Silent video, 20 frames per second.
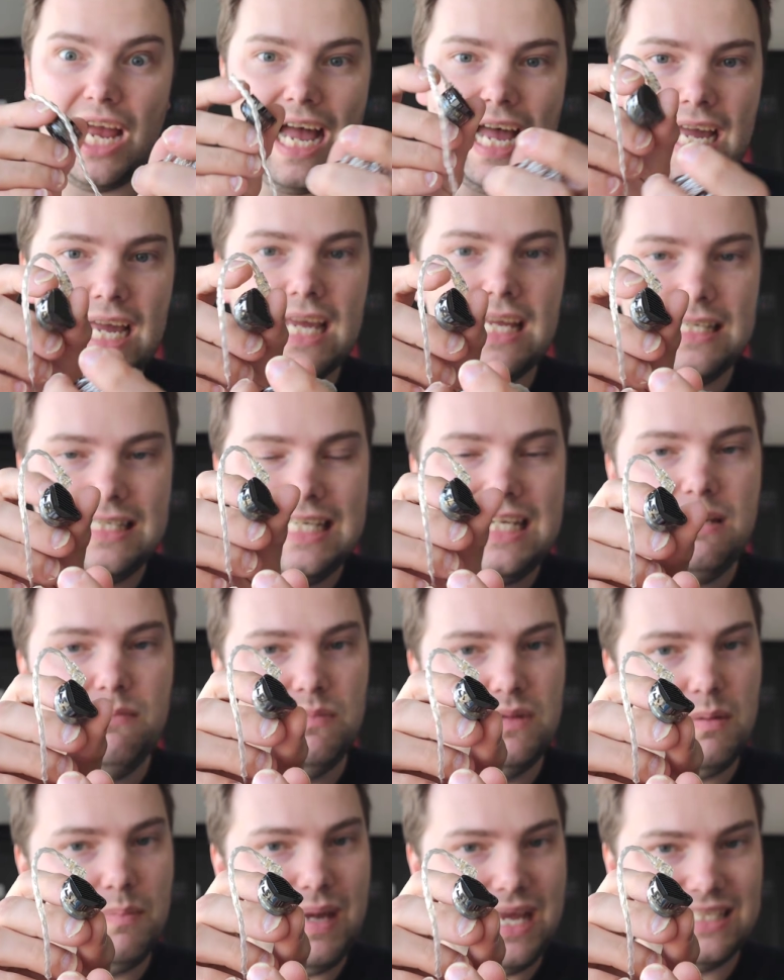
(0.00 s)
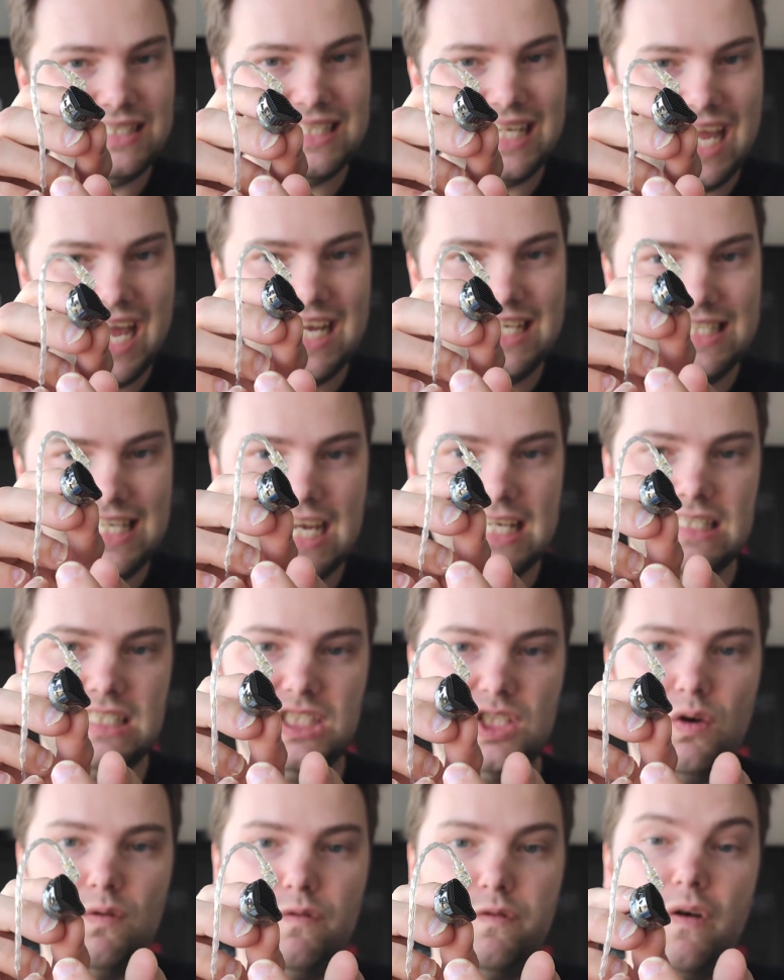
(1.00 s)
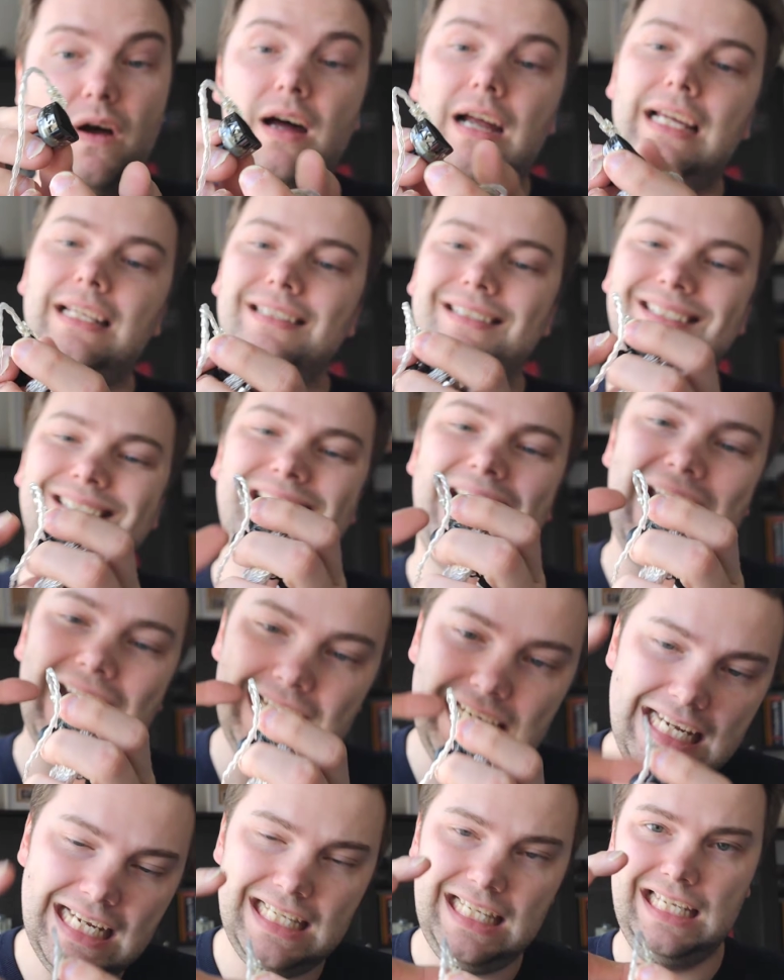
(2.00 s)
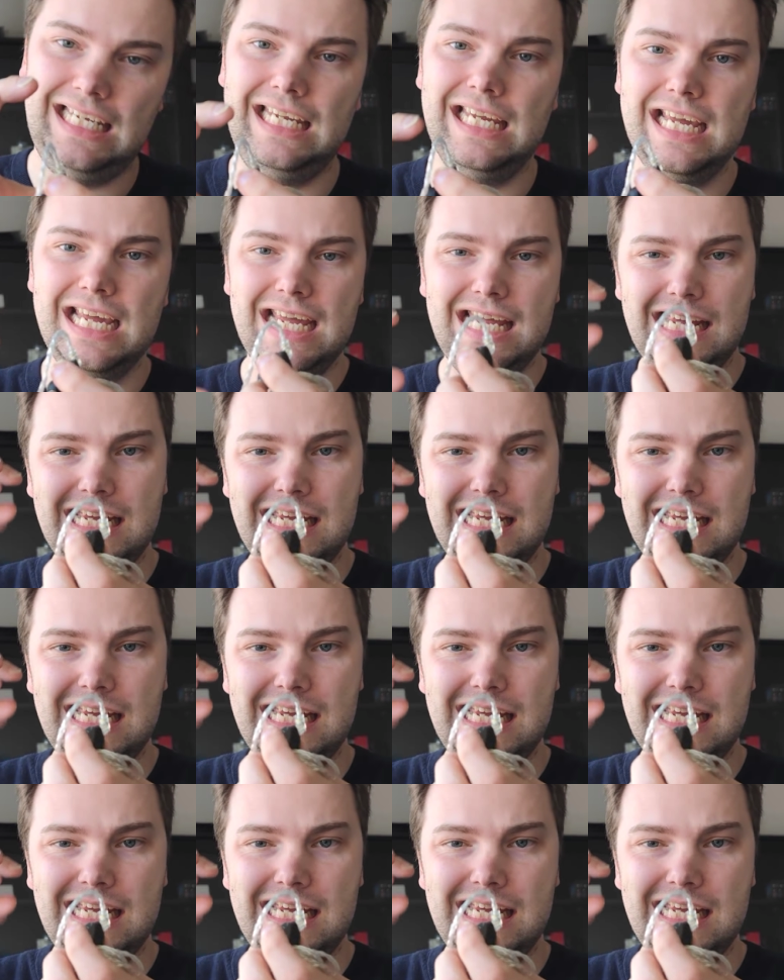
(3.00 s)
which I deemed the best KZ so far. And technically,